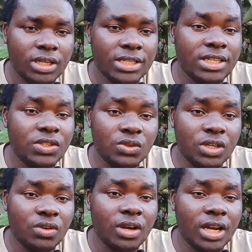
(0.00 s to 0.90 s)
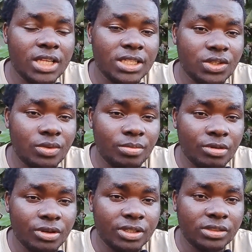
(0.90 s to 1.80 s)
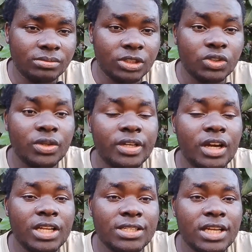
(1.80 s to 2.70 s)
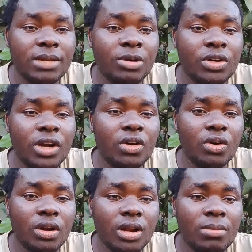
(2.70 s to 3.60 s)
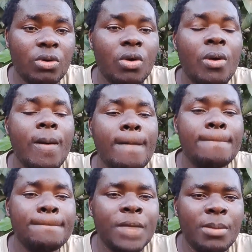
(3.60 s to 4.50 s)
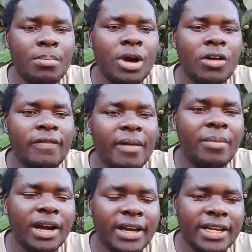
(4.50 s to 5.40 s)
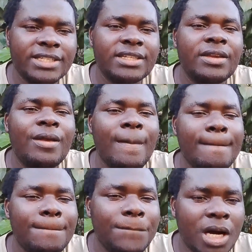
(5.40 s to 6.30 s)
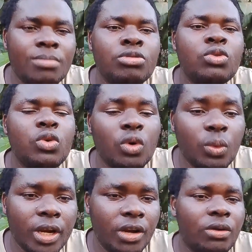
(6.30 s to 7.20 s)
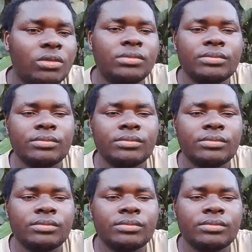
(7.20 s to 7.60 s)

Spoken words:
That's the student organization body. But today we want to start about the honorable member of Embakasi, Babu Owino.